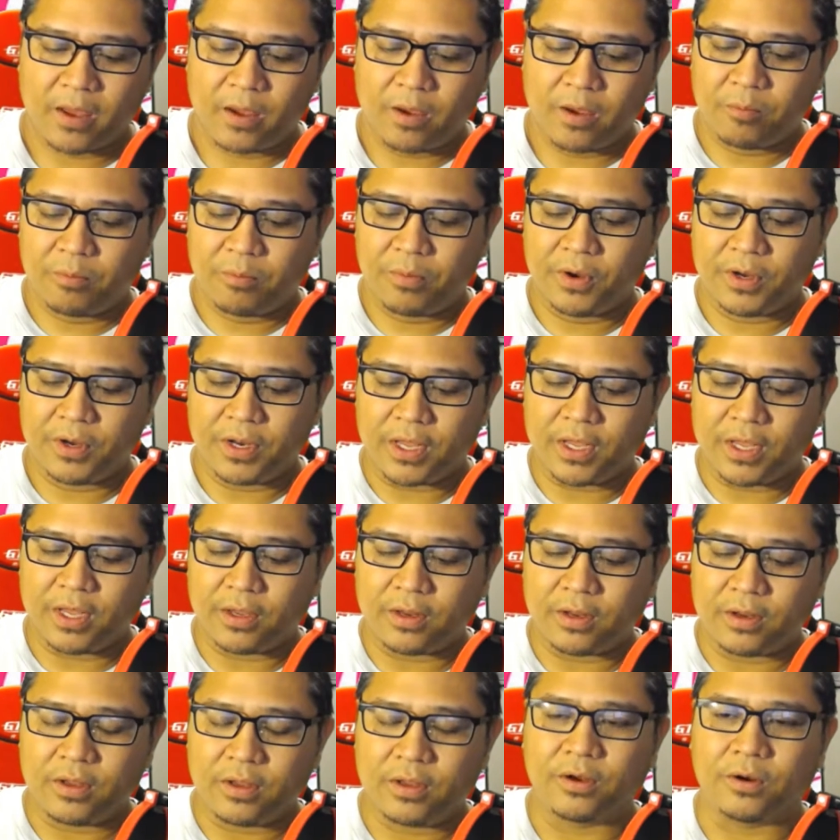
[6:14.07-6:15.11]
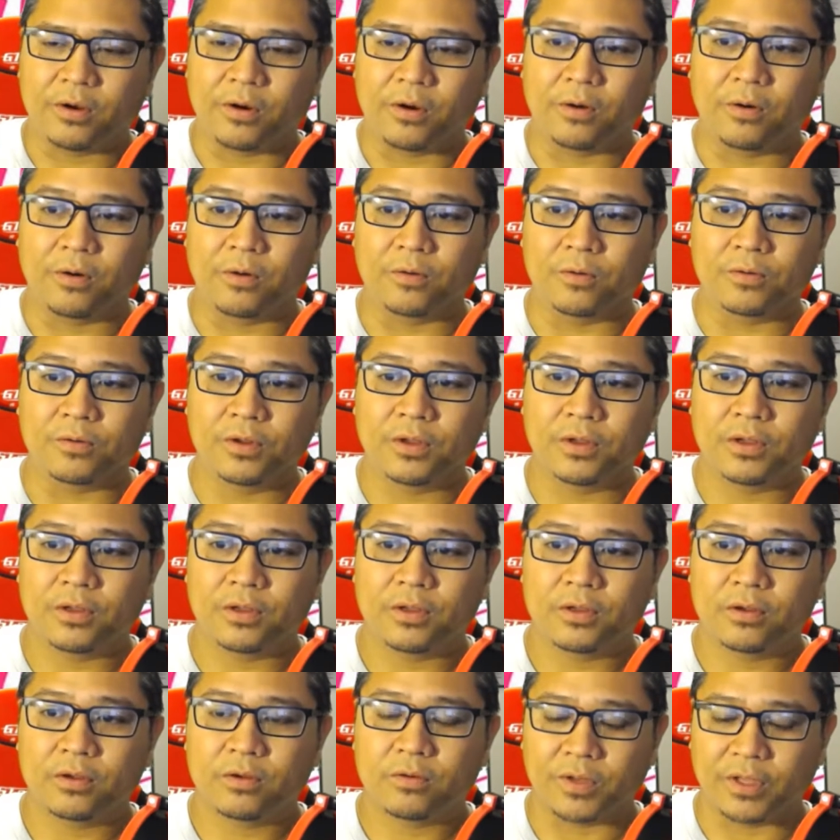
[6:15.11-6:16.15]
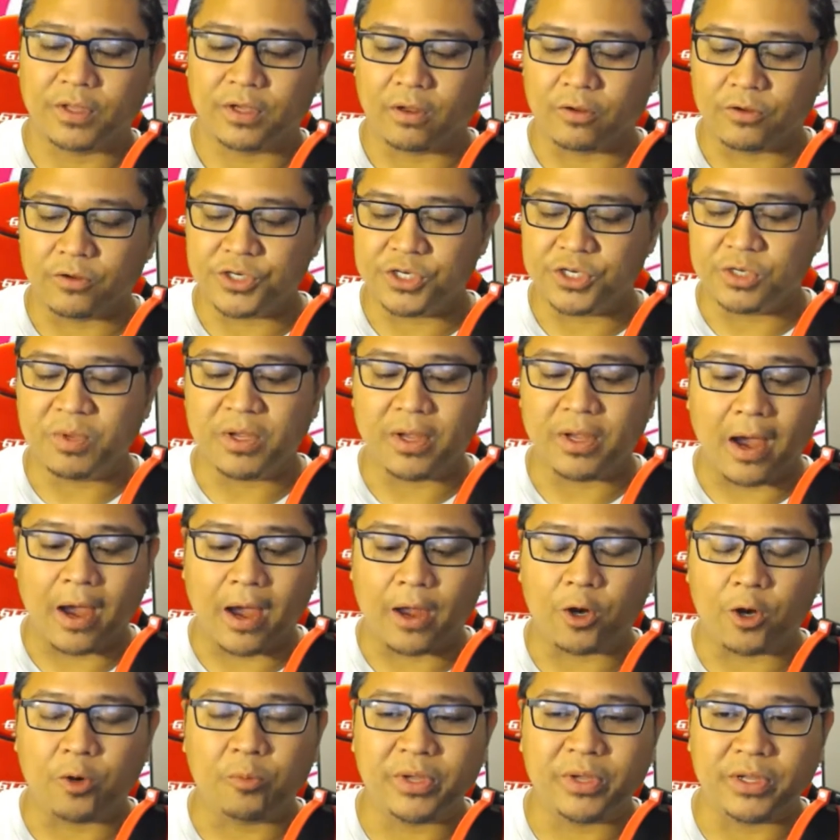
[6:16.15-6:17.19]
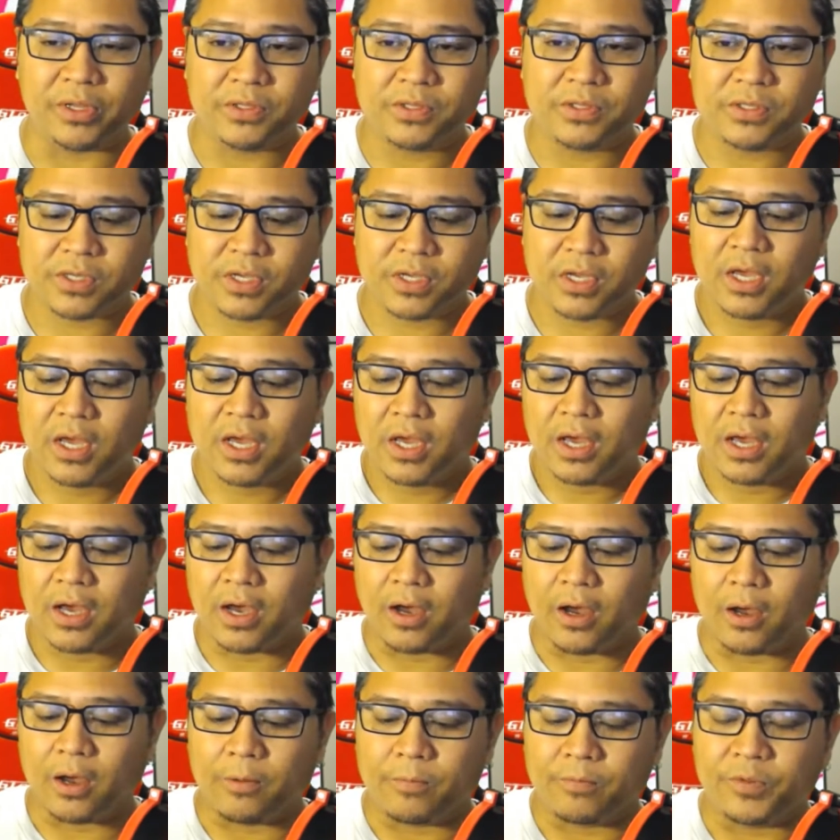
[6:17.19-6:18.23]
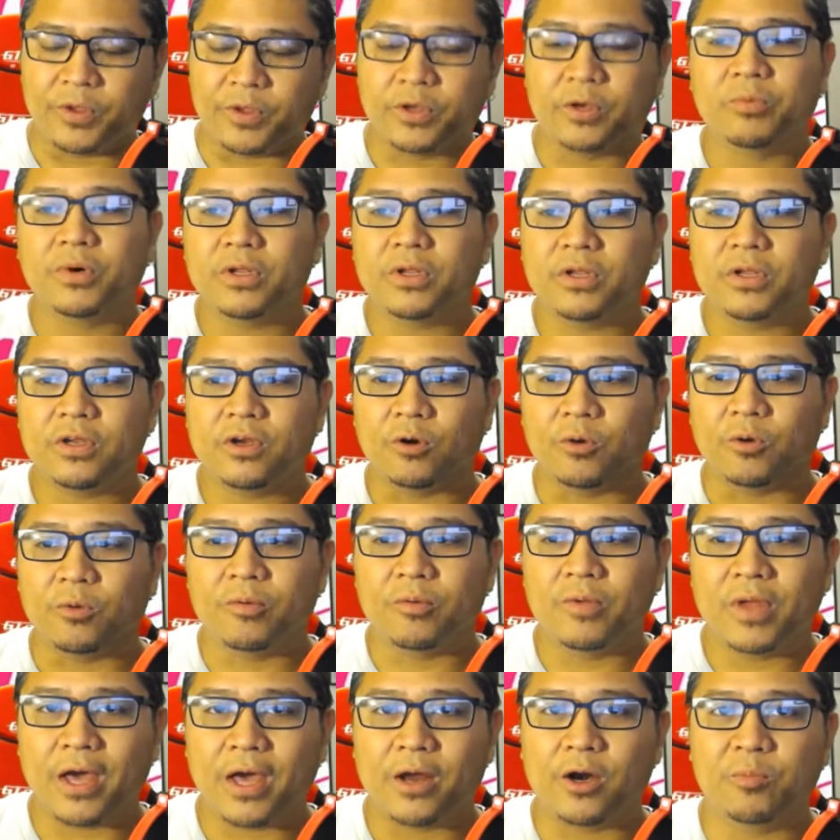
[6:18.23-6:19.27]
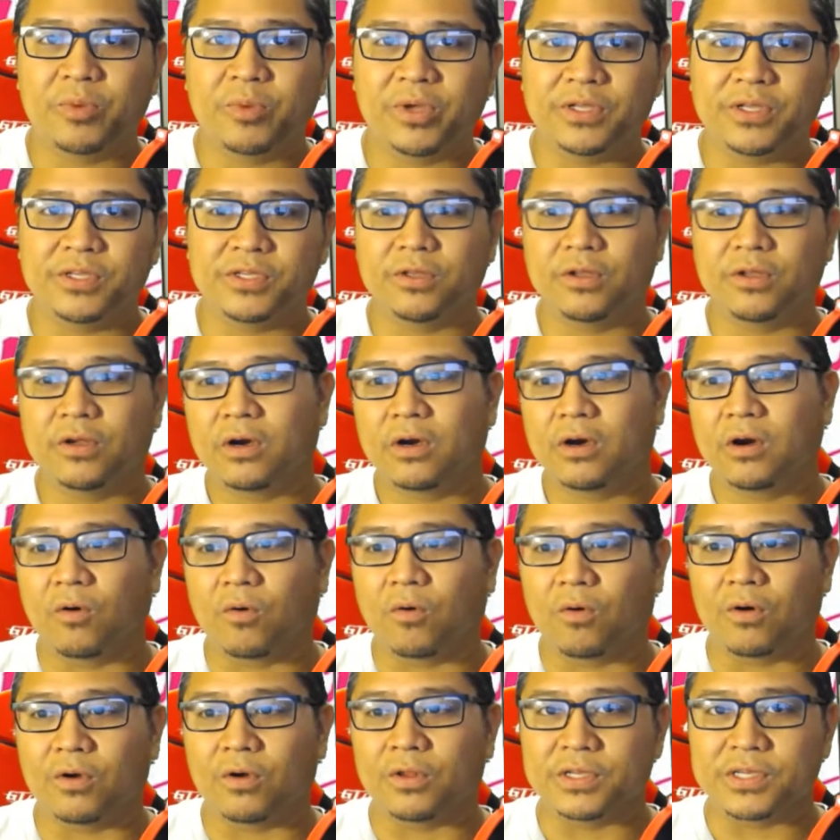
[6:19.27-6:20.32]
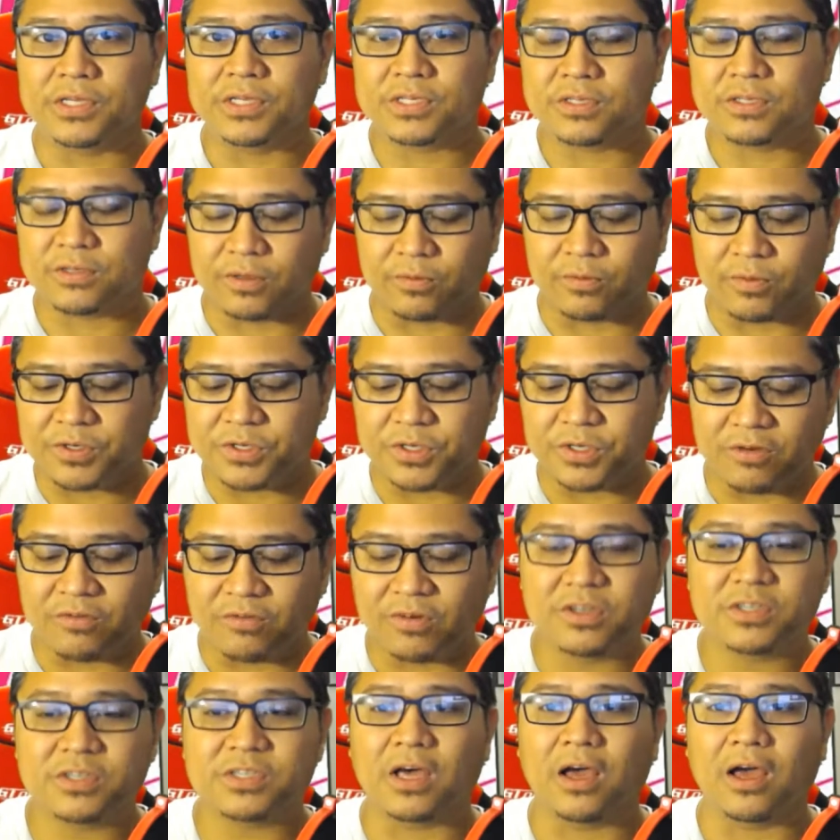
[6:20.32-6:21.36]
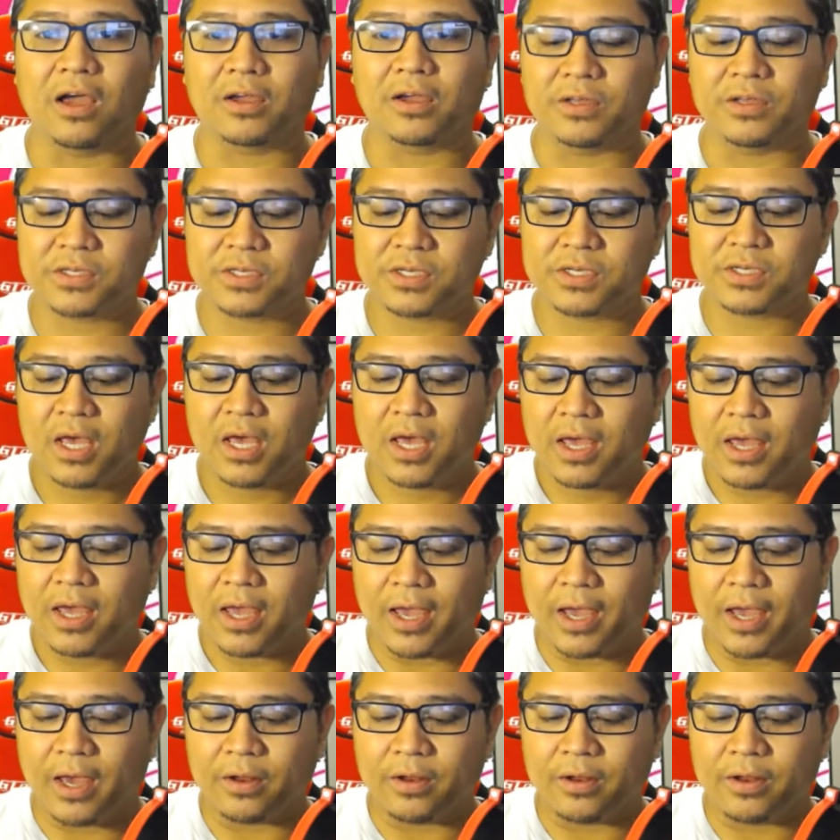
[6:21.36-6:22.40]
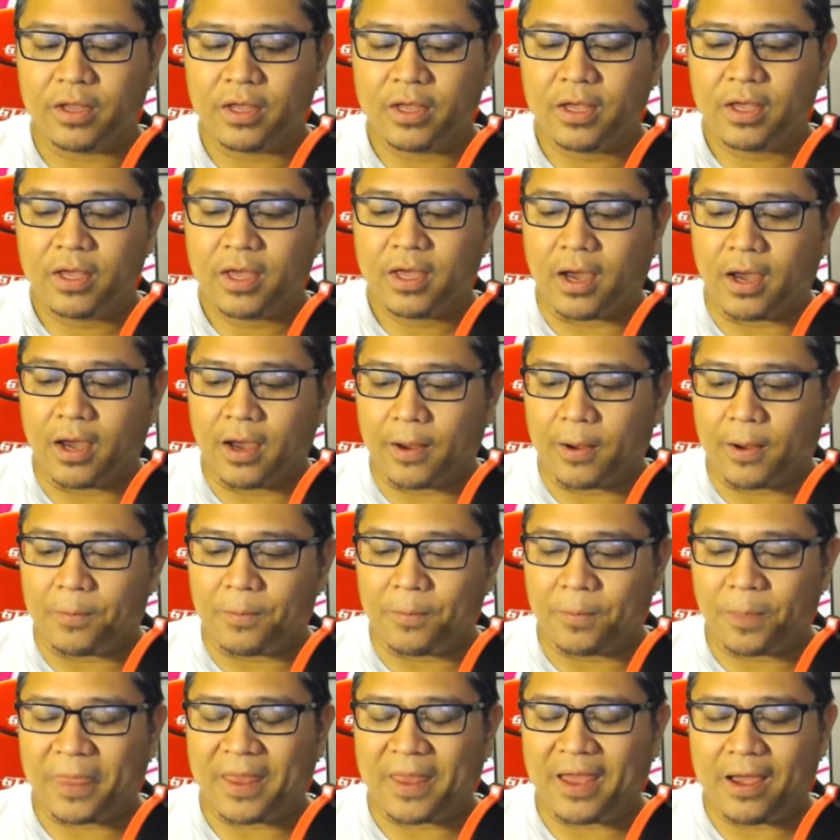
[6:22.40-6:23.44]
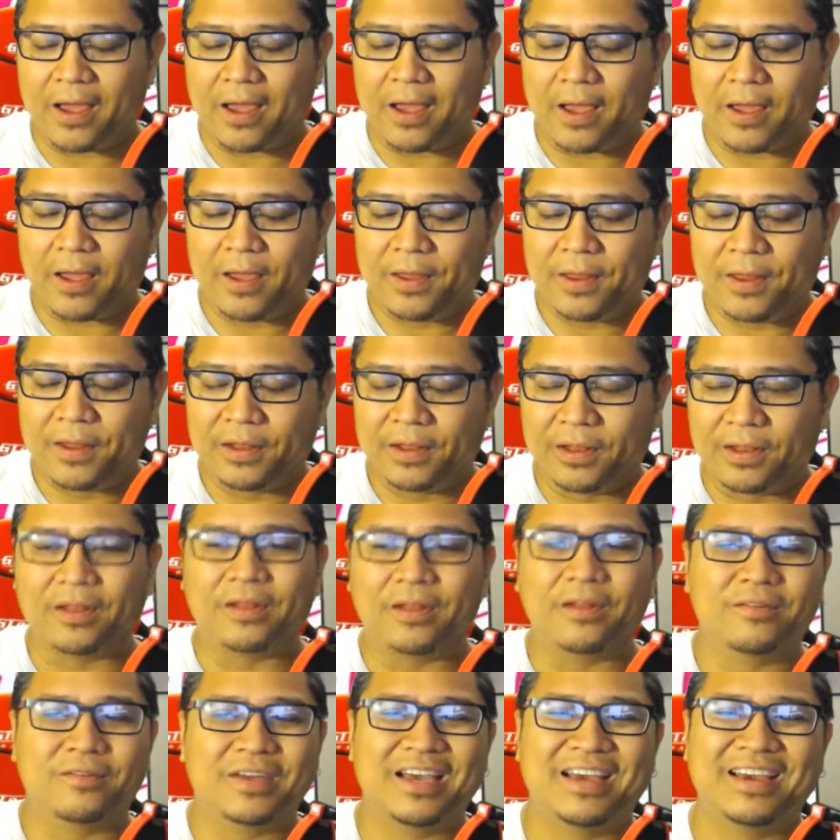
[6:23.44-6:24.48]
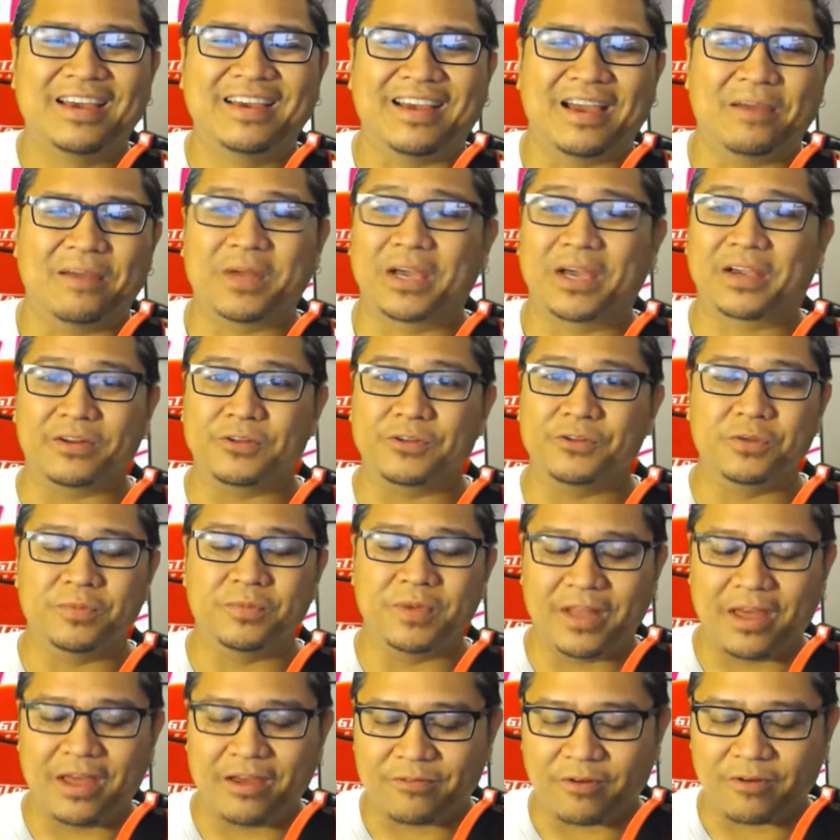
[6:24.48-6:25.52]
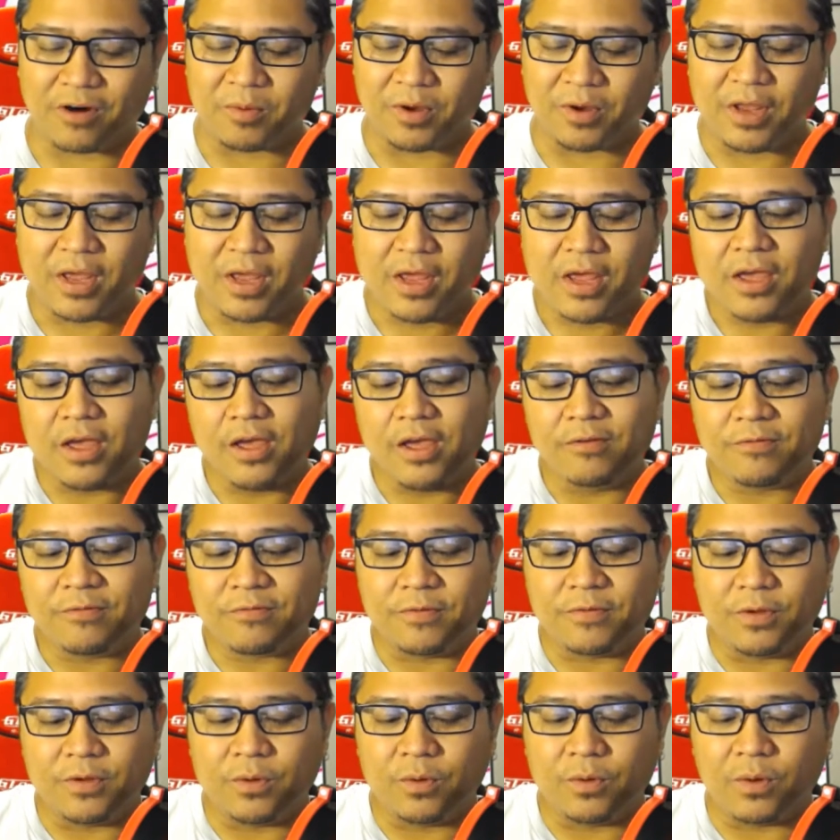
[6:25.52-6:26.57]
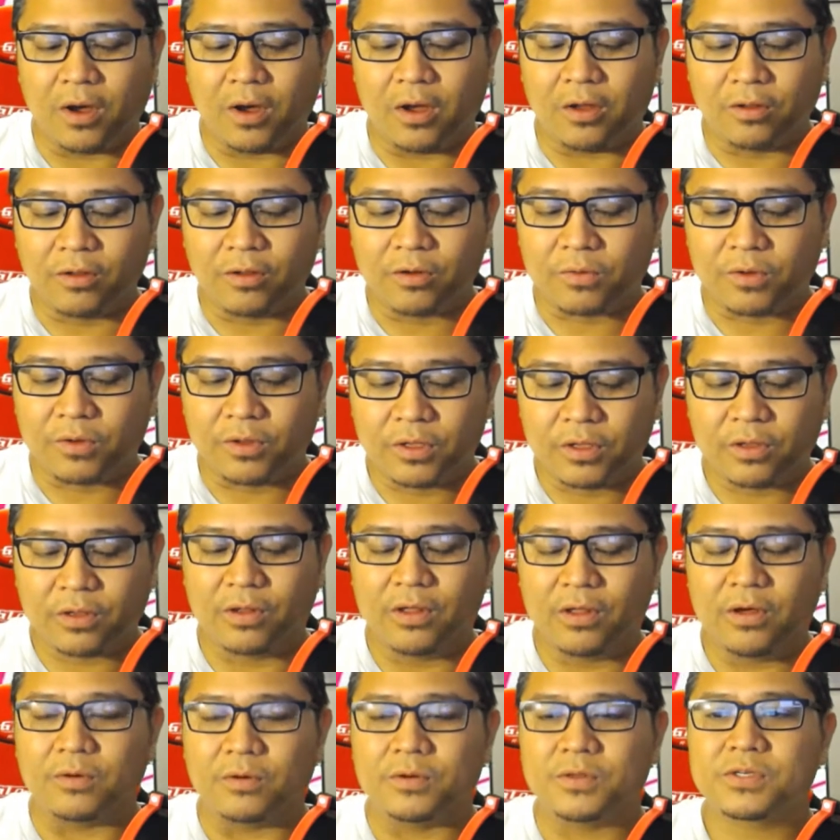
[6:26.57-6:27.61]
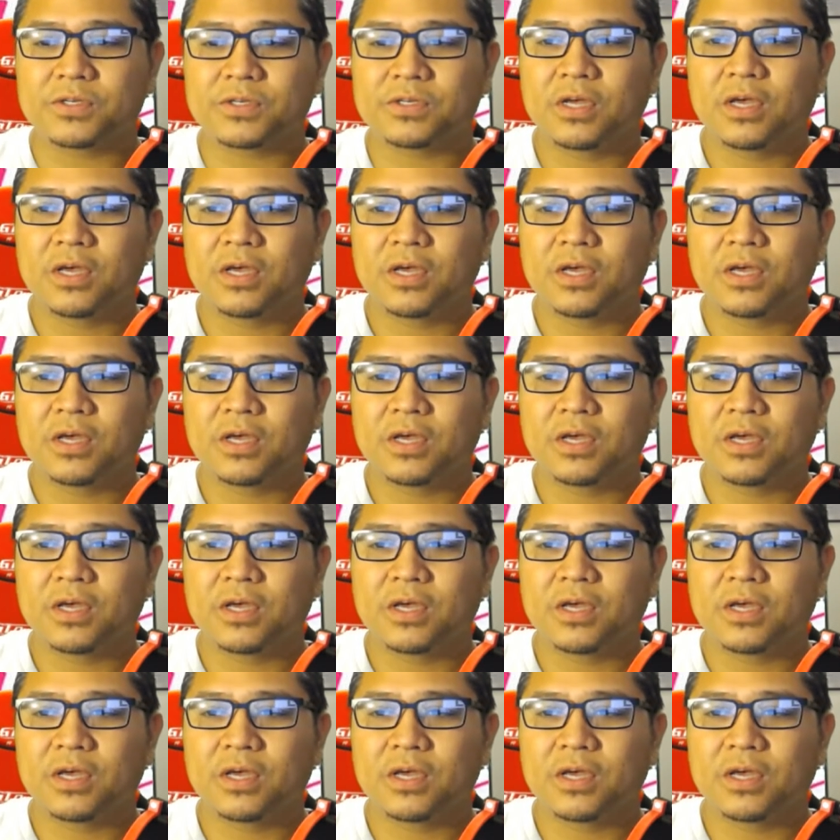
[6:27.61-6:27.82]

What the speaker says: put in your own, what they call GPIO pins. You can put your own header pins in there, or the receiver sockets. And I'm not going to zoom in that far, but if you look really close